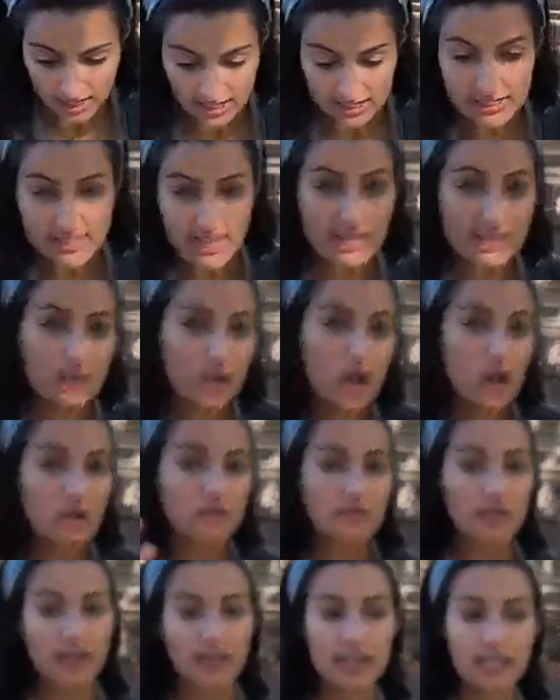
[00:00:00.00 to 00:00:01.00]
they send
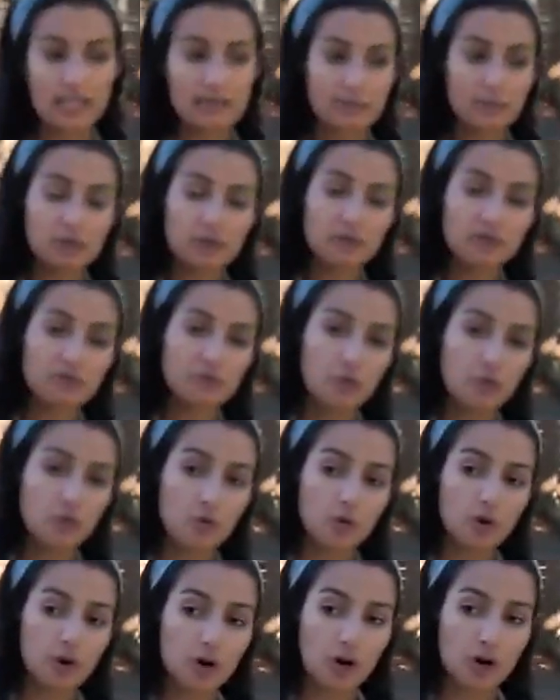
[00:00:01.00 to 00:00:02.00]
off that animal
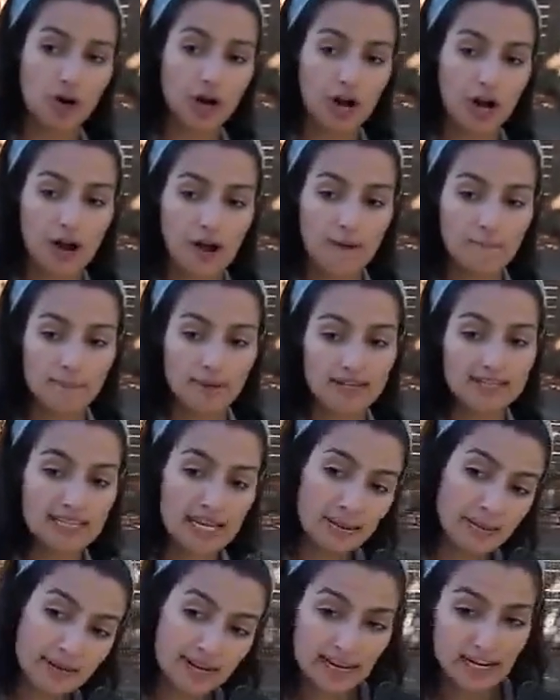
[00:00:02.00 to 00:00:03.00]
for
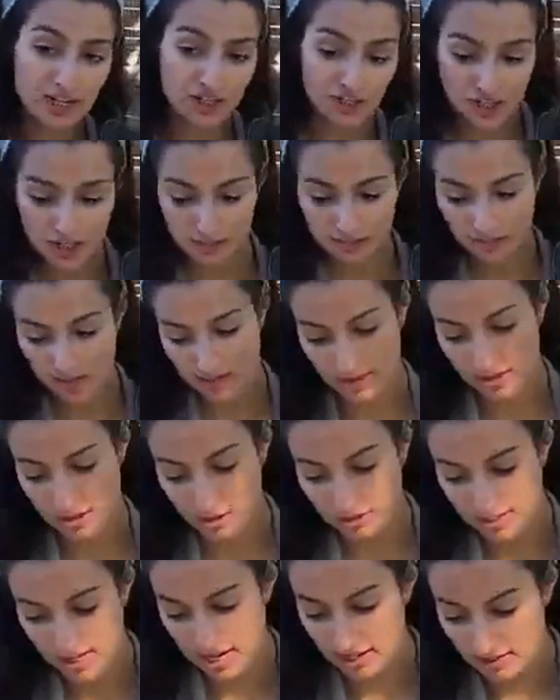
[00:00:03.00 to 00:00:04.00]
examination, and then
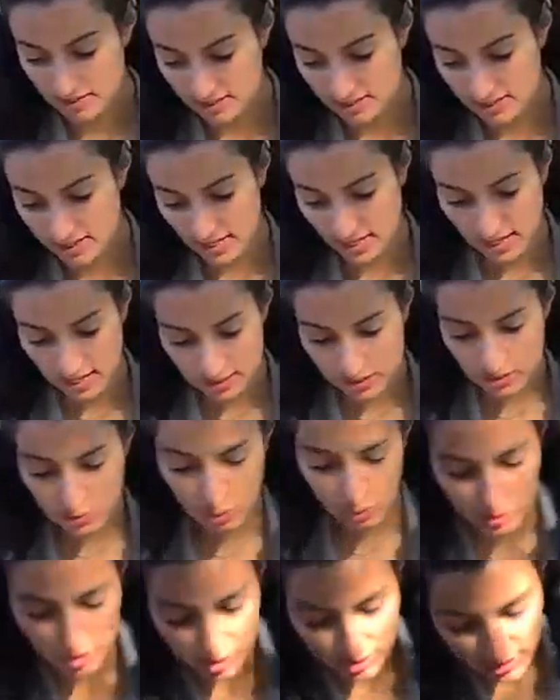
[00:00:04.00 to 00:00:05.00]
they'll take the skins,
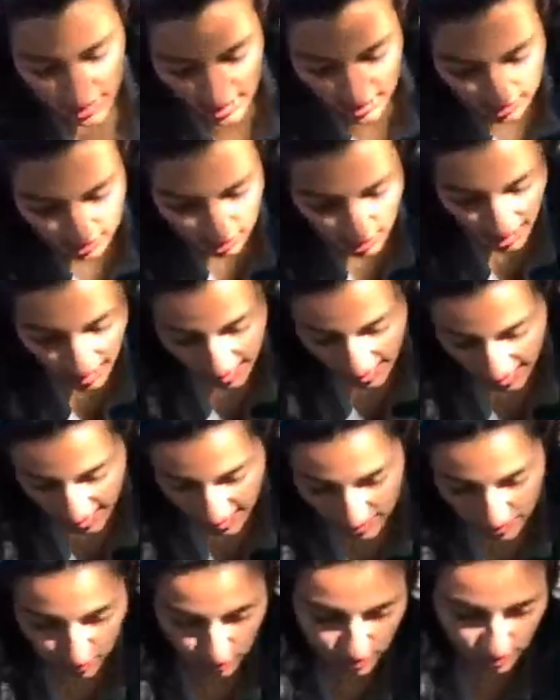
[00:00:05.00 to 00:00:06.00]
or they'll take their
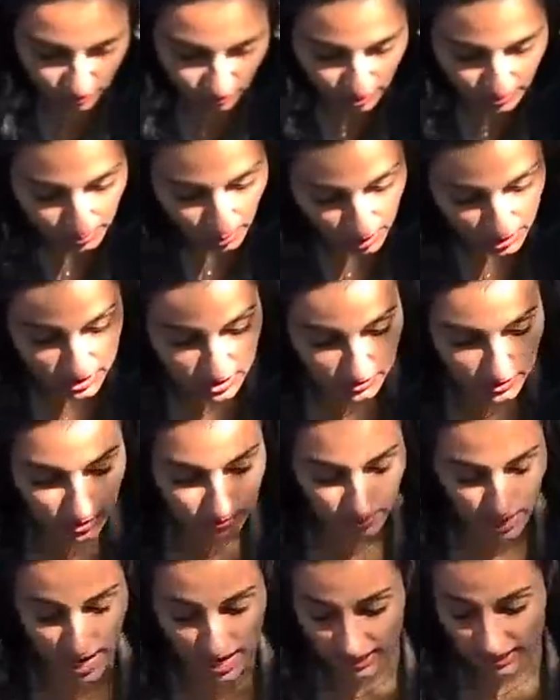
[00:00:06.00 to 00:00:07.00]
heads or different parts of
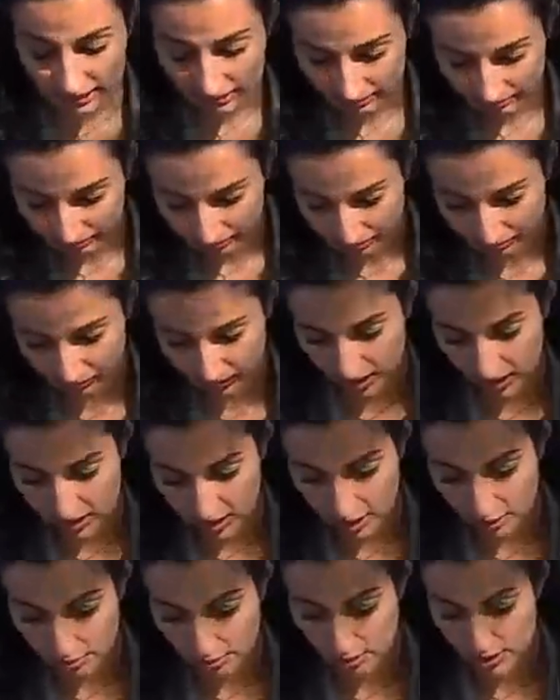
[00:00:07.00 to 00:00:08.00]
their body,
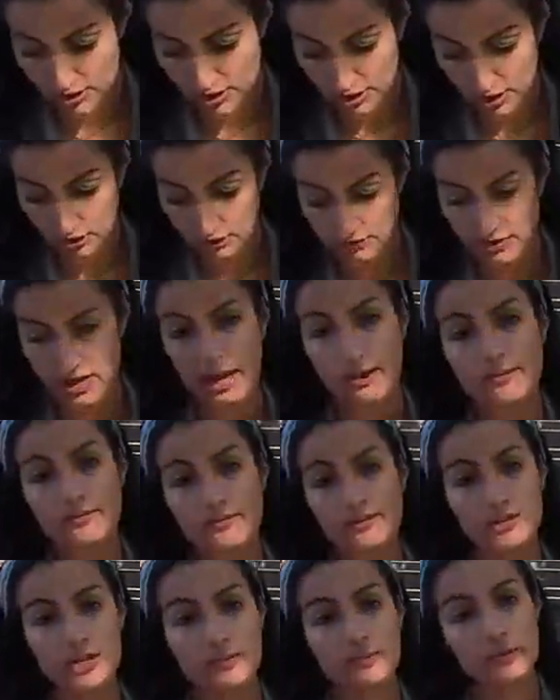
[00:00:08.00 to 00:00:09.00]
and they'll preserve
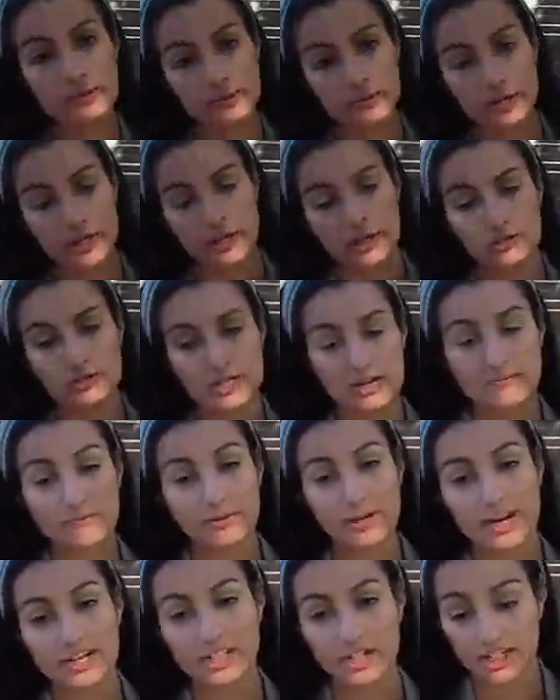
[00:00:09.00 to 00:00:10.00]
them so that people can use them
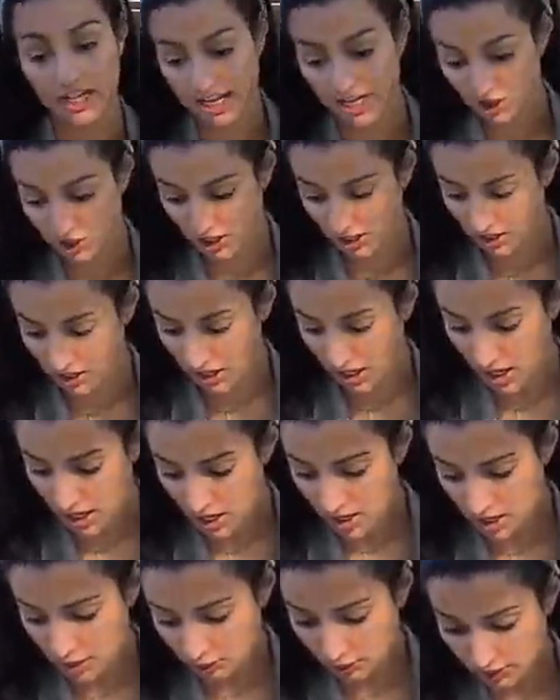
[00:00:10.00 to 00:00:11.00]
for education.
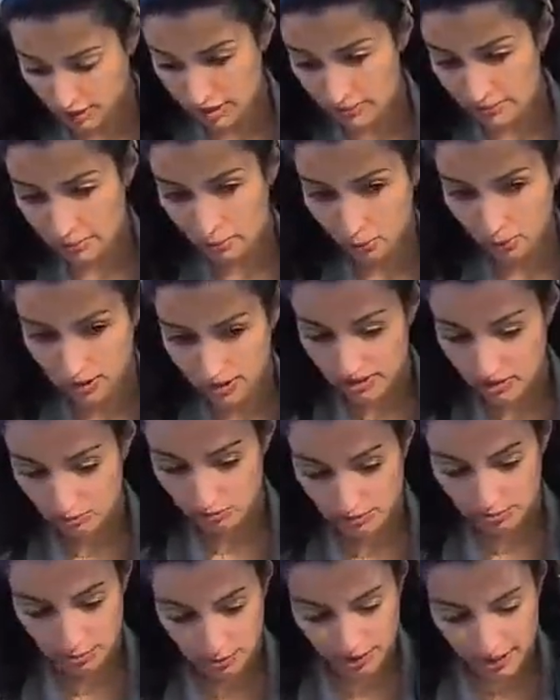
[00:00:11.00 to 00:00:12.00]
They're really important
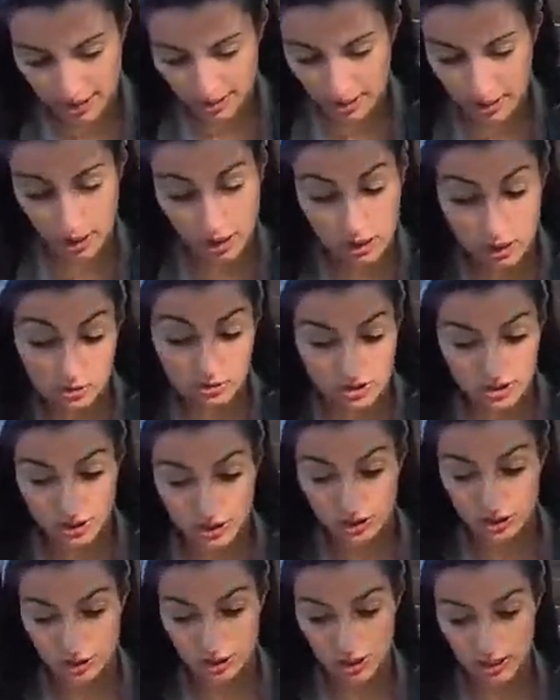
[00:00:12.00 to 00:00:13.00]
so people can get a
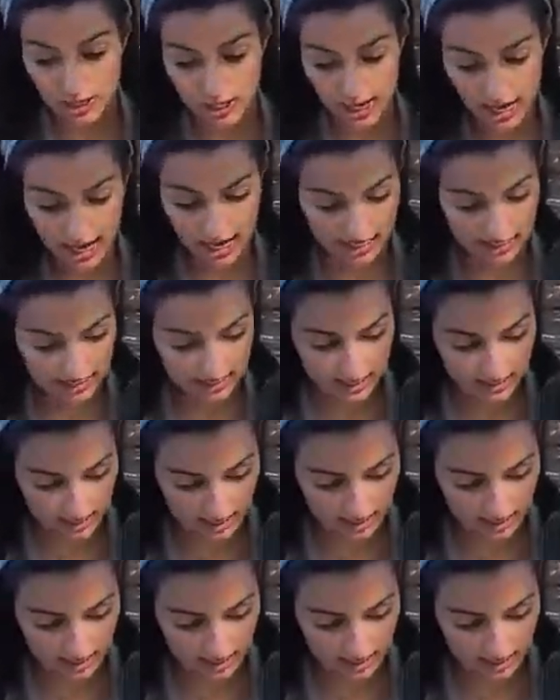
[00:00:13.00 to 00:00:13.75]
closer look at